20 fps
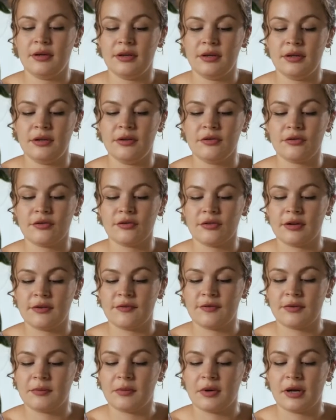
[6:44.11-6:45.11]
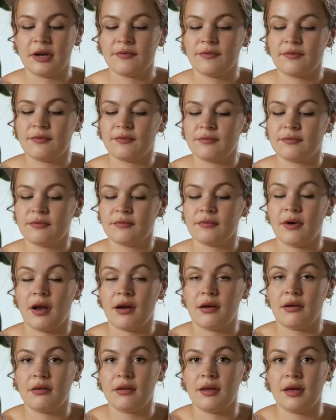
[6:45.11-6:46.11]
Usually, from what I've
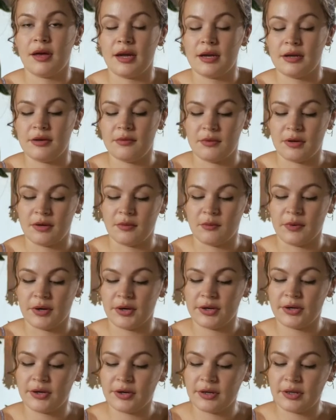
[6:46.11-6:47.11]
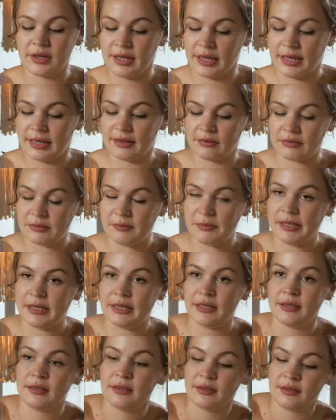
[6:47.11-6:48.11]
read online, you want to work your clay a little
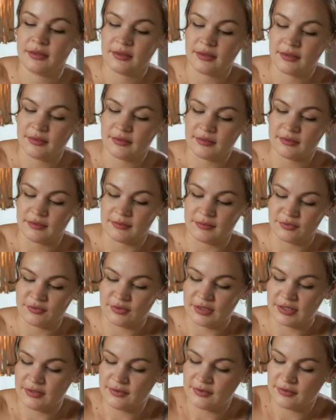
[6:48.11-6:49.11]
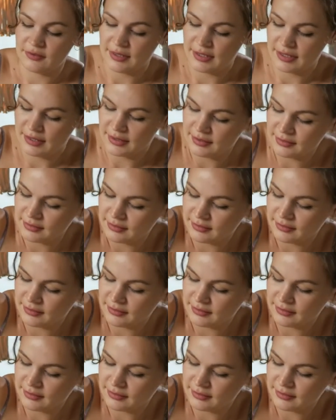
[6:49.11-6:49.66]
bit. So I'm gonna try to do that.